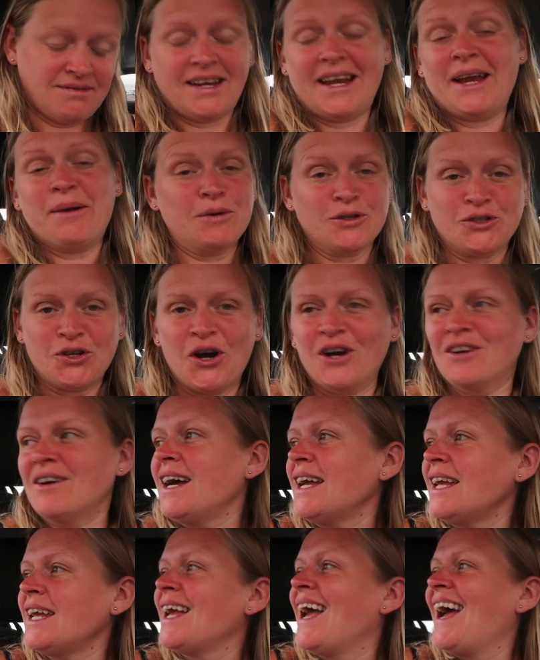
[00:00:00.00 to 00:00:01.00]
it was all
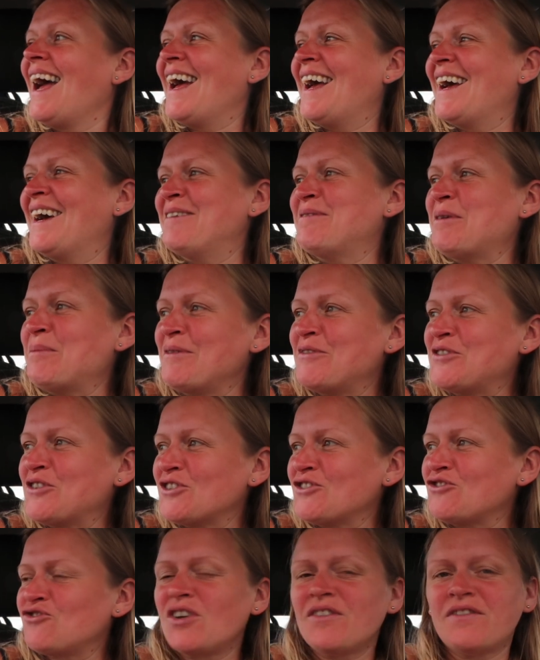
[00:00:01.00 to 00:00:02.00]
right. And we've
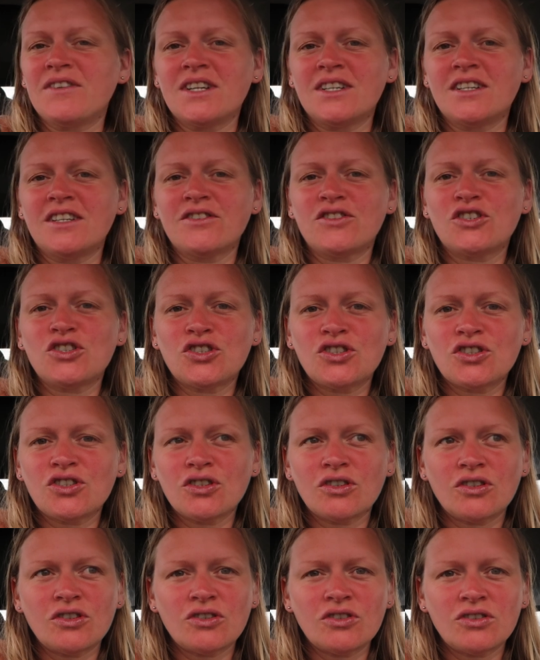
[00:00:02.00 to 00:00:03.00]
just driven the
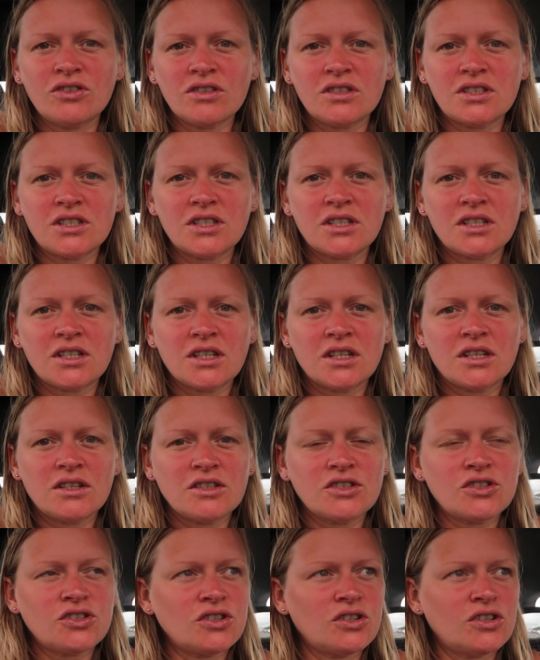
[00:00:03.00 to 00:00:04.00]
short
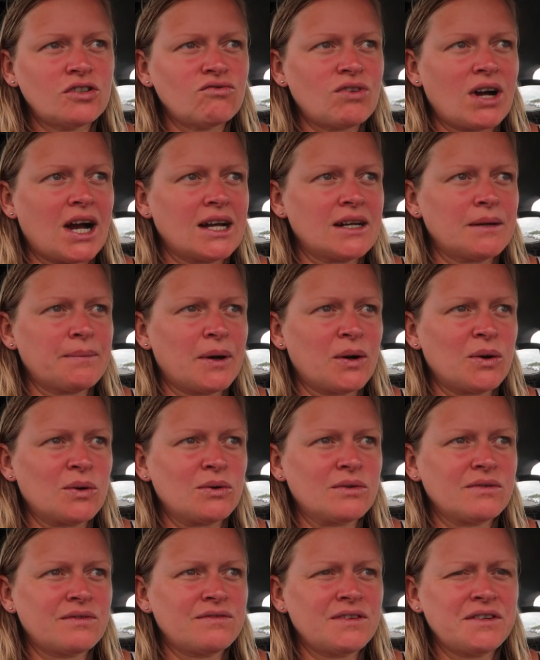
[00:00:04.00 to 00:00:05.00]
ride,
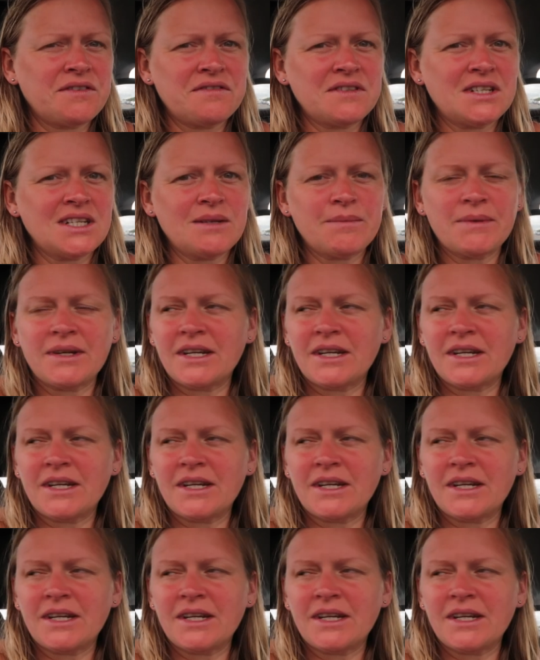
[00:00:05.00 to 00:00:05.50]
about 15